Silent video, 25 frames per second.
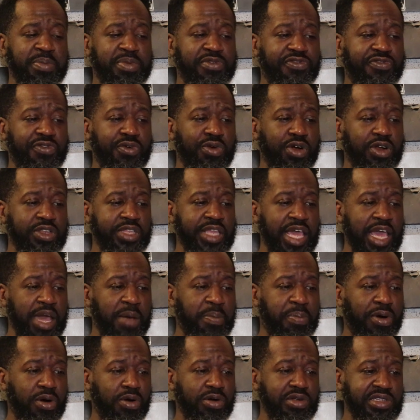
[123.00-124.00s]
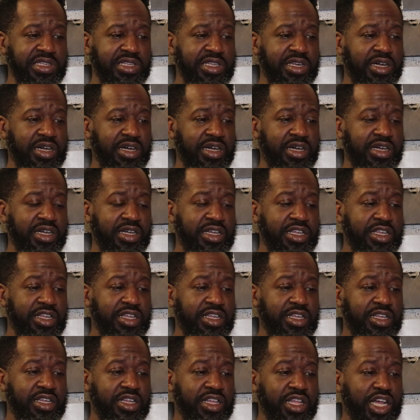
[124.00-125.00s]
that before. They had posted a
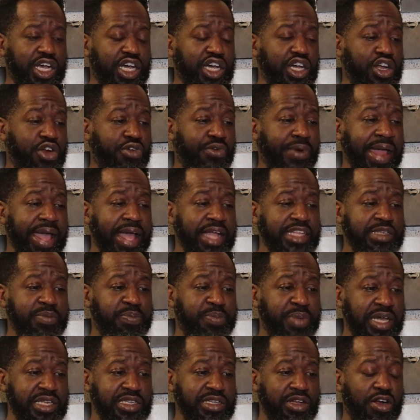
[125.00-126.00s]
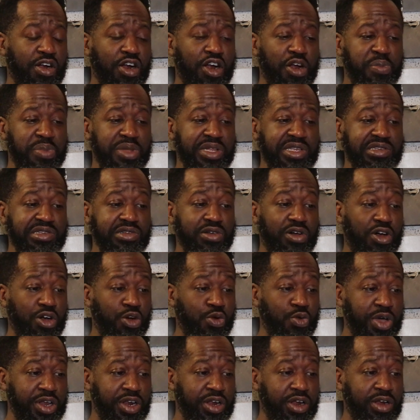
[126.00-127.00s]
congrats best R and B
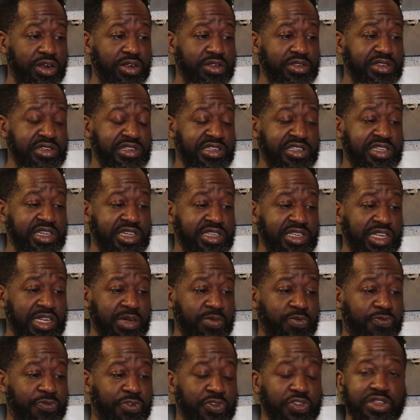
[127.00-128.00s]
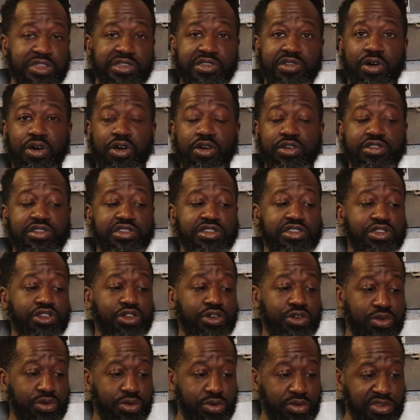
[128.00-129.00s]
song winner, S Z A, for the song
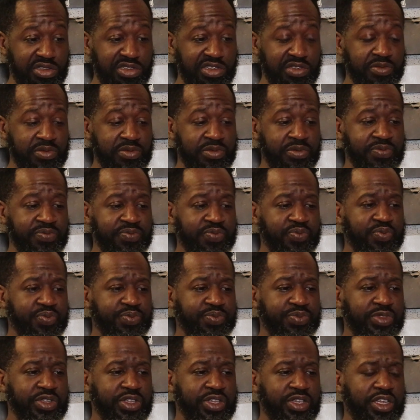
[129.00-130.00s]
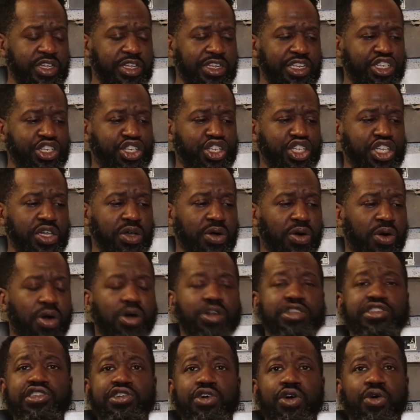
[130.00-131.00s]
Snooze. She
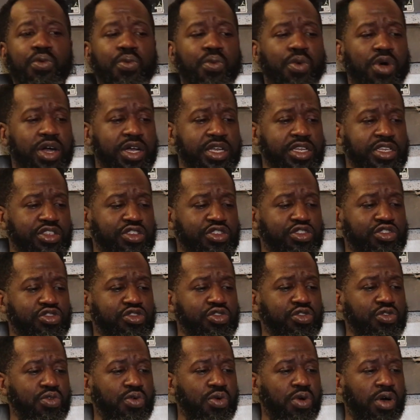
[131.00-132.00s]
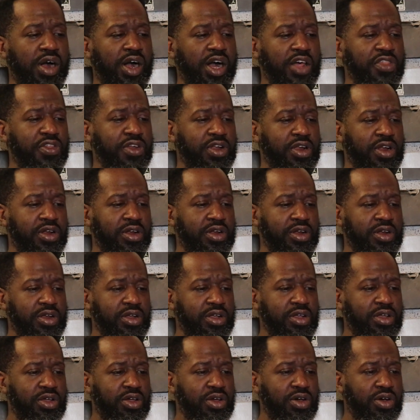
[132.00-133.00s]
also won two other
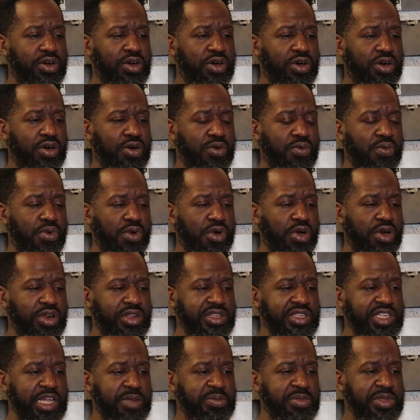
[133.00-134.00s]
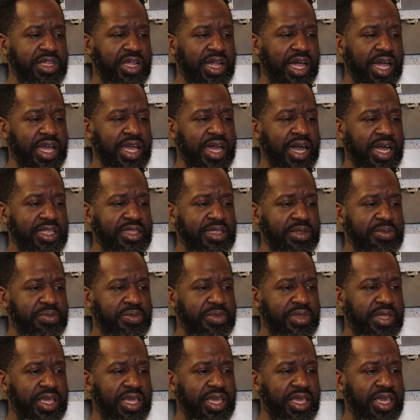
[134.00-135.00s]
awards. Let me, I got
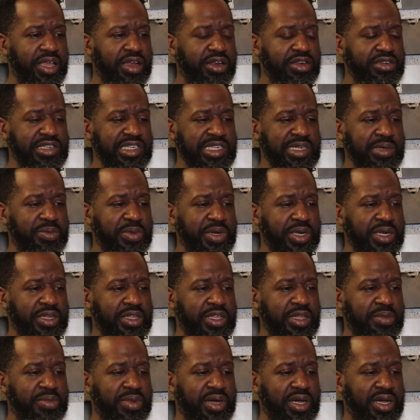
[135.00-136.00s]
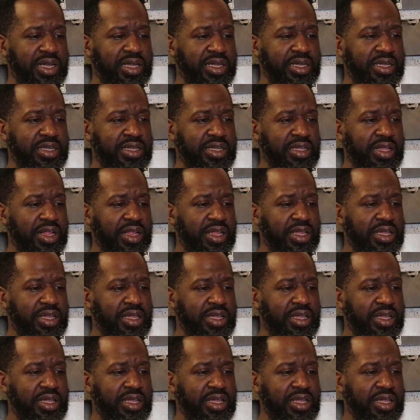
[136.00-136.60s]
them here somewhere in my